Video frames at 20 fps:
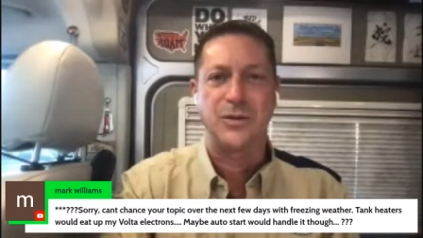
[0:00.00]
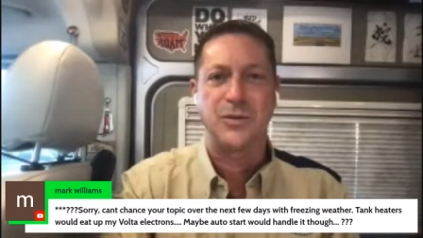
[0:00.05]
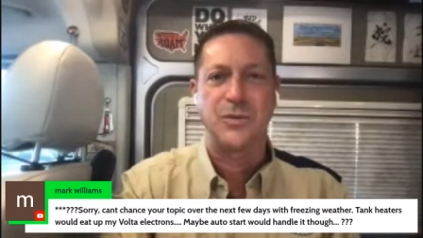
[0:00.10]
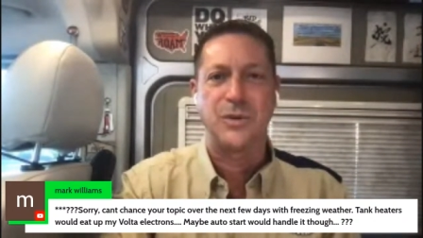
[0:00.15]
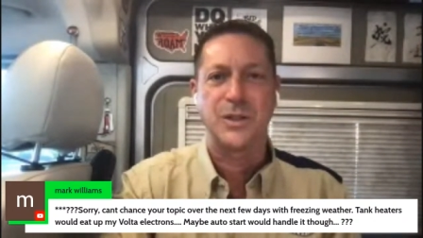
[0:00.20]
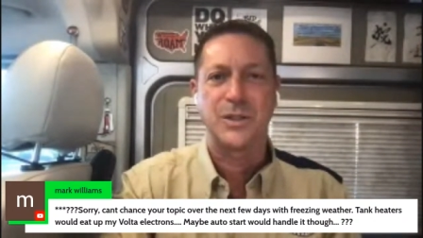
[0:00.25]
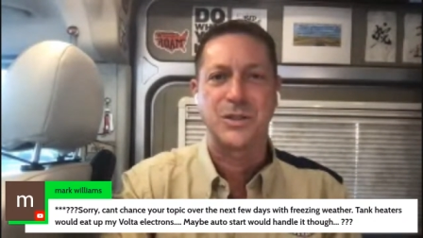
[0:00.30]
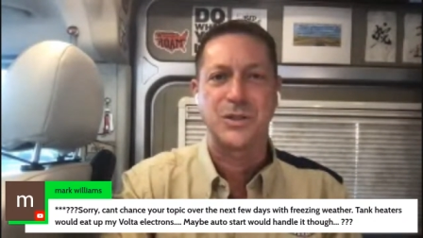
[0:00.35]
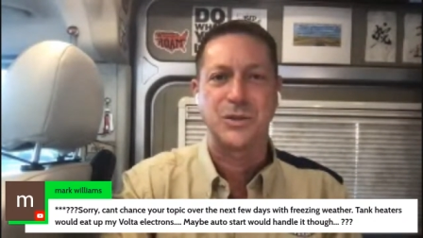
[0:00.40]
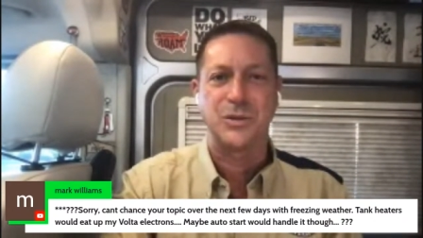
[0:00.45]
you
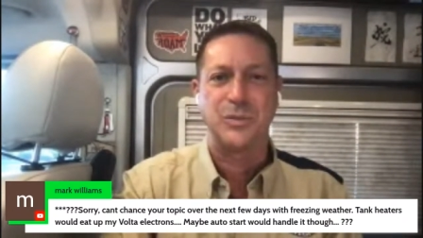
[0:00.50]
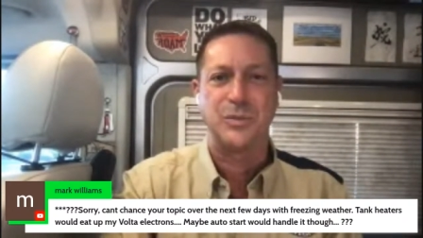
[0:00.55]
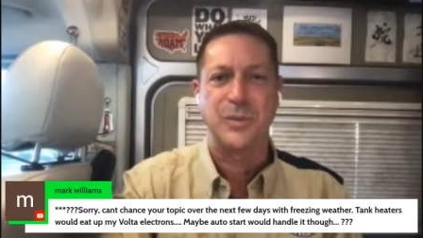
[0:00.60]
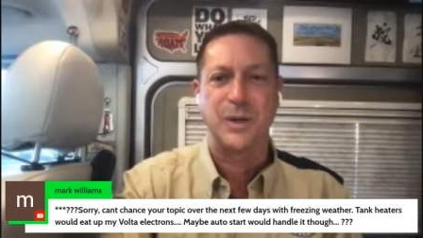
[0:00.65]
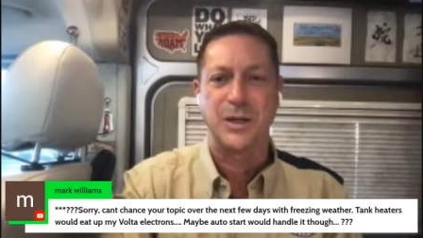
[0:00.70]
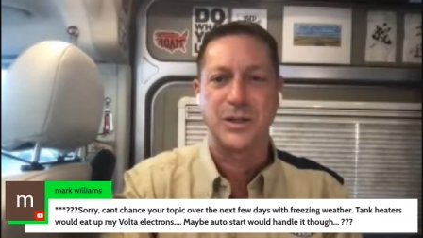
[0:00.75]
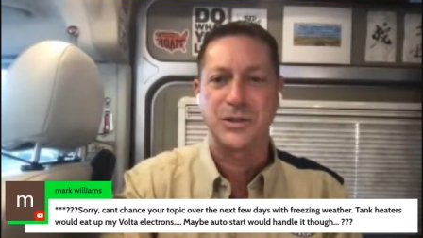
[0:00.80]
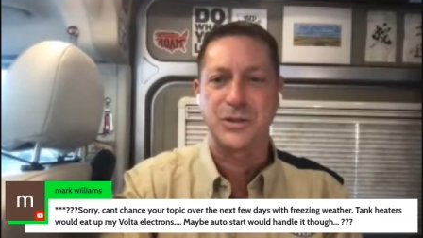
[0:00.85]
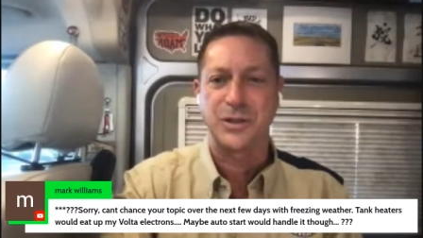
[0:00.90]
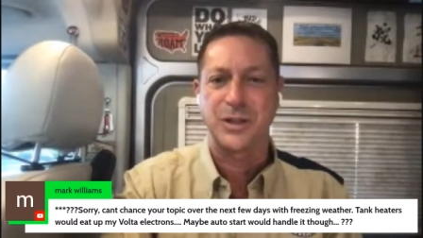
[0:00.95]
want to
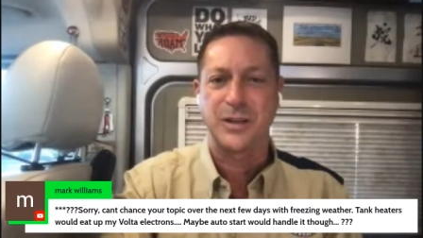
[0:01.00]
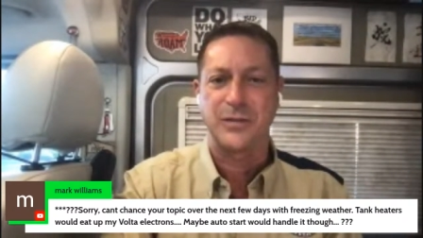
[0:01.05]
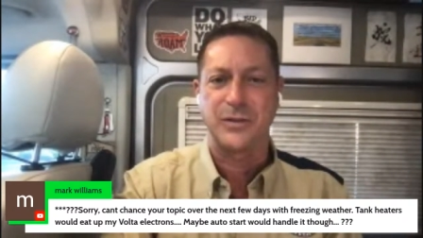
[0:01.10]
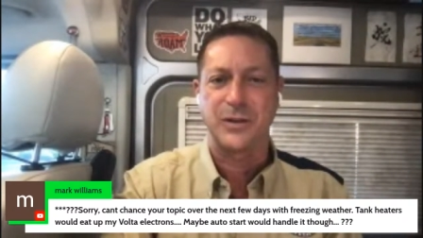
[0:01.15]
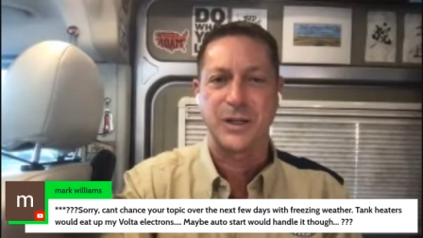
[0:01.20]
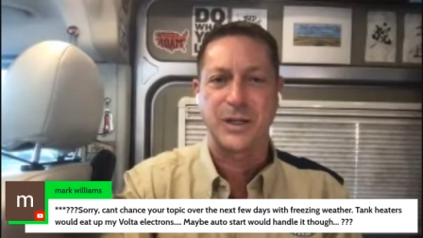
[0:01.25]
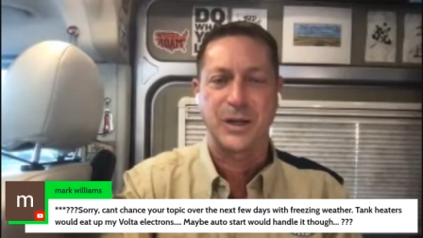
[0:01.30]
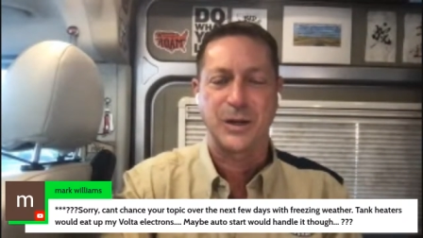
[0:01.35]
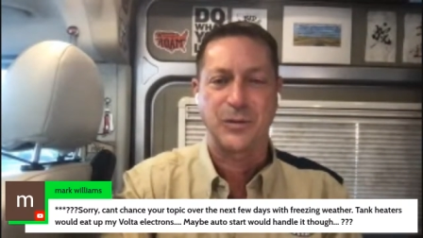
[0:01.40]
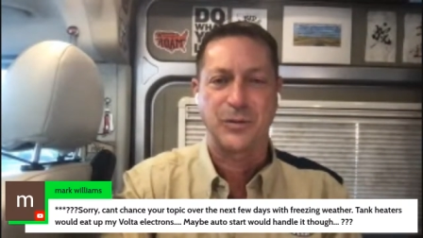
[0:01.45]
monitor that
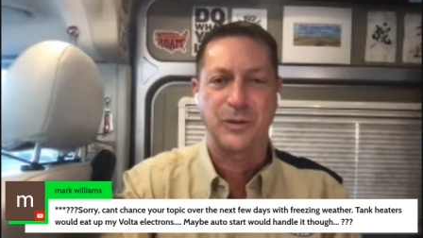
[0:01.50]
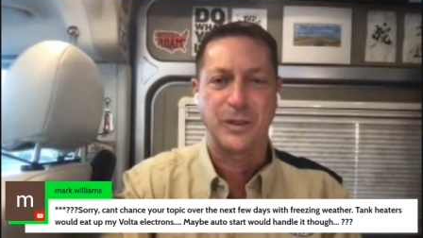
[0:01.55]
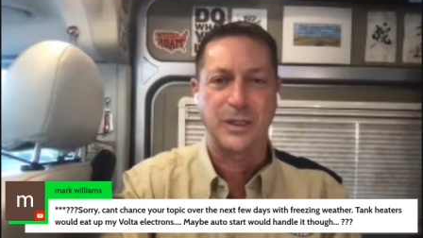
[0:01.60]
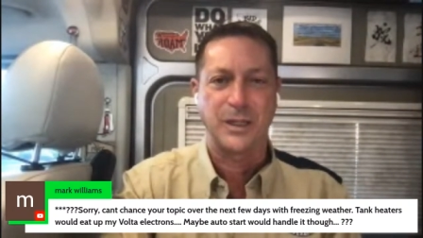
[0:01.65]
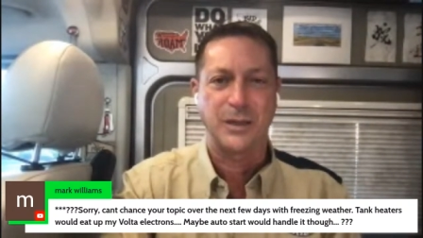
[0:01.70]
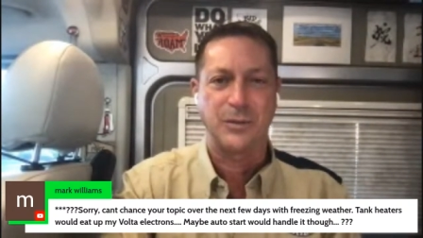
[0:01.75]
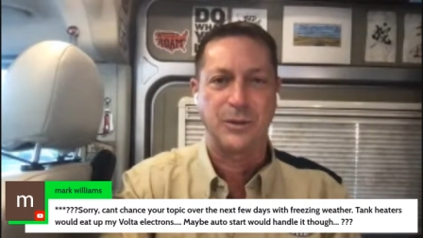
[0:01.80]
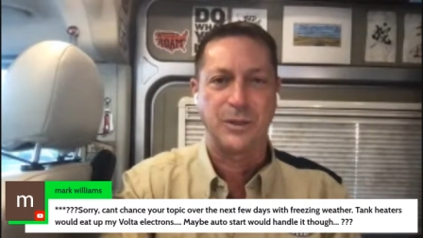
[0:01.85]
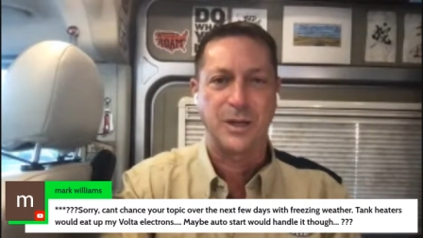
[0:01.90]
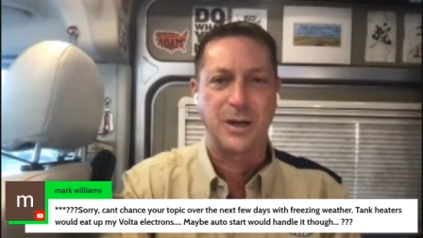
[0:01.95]
very
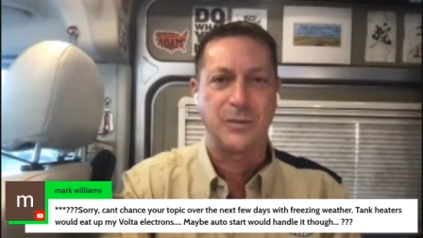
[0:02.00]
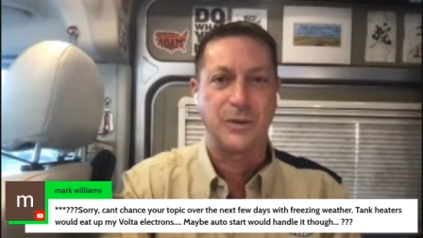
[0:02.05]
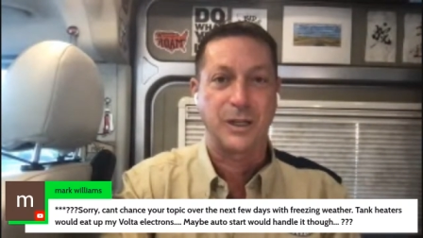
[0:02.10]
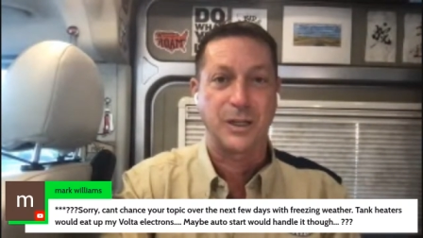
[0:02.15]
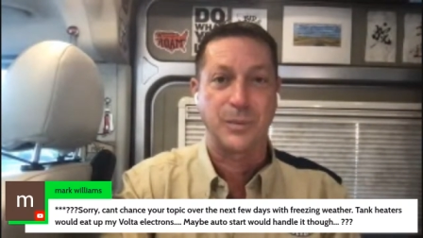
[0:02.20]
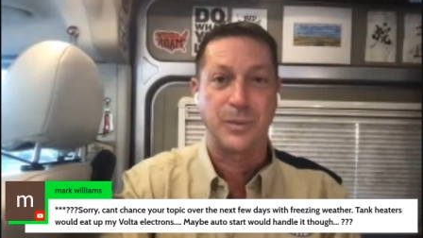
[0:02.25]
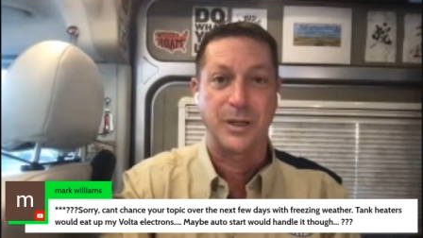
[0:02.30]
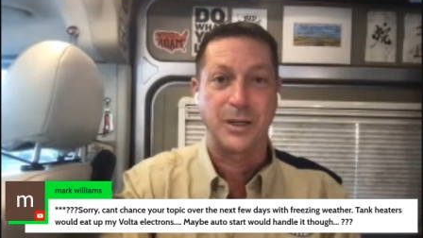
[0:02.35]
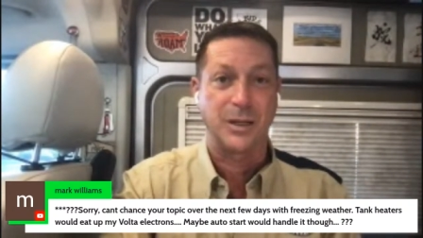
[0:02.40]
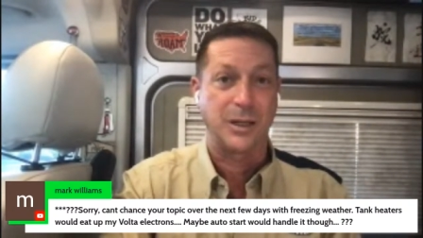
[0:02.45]
carefully. I would not
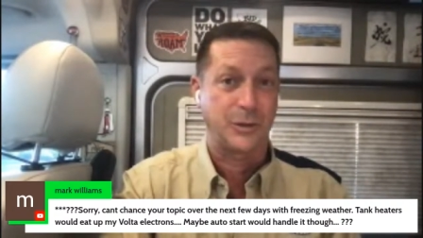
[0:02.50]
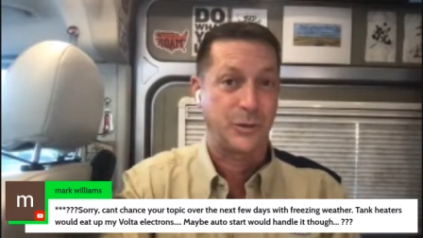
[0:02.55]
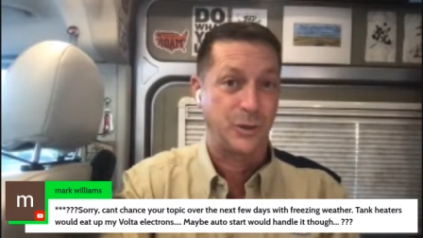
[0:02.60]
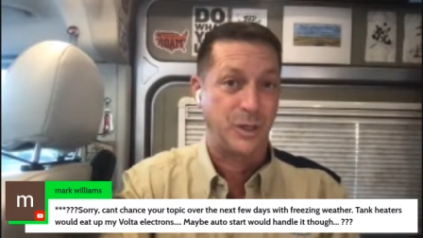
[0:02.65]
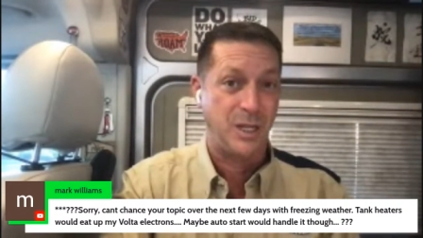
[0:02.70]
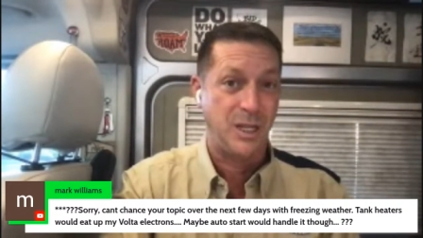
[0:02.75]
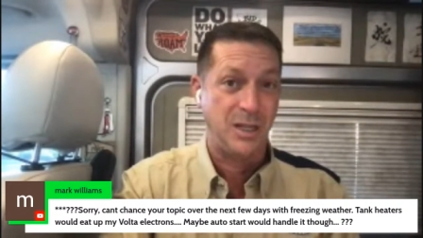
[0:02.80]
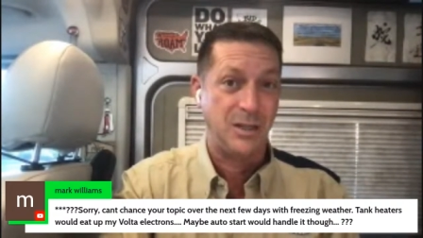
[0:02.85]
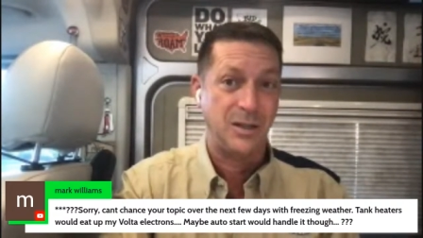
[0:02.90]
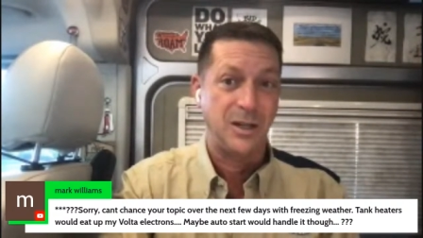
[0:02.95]
recommend
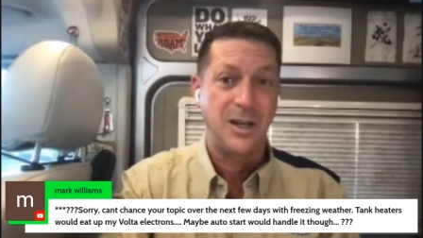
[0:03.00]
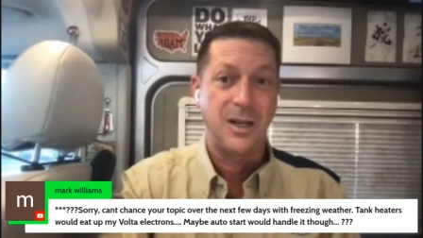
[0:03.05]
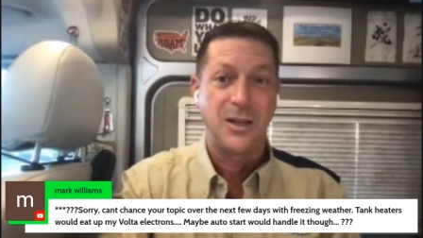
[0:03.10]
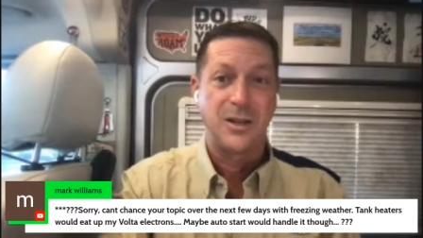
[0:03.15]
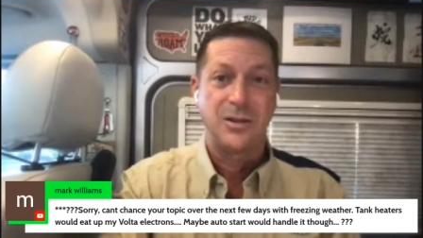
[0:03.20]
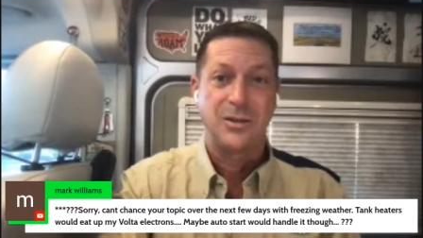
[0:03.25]
electric heat